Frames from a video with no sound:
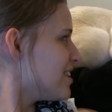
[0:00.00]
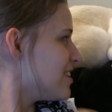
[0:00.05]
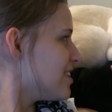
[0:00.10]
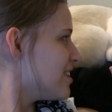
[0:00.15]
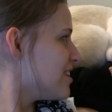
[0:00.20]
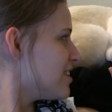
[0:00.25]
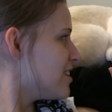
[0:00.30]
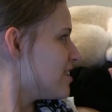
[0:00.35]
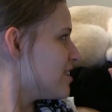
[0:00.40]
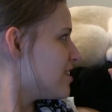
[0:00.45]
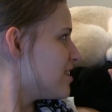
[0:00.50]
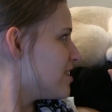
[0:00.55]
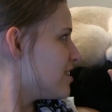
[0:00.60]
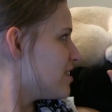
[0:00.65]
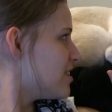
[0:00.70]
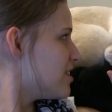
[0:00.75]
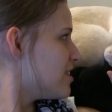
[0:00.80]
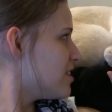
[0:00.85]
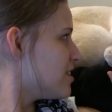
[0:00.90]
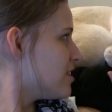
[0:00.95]

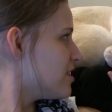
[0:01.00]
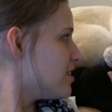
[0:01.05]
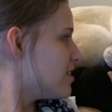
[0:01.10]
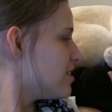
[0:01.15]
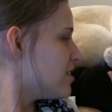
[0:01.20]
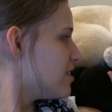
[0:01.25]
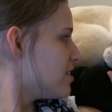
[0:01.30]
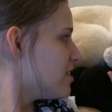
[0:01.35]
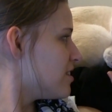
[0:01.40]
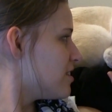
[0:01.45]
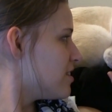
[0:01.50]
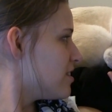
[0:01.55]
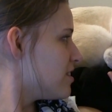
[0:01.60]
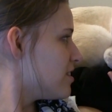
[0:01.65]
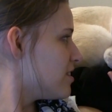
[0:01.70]
[no speech]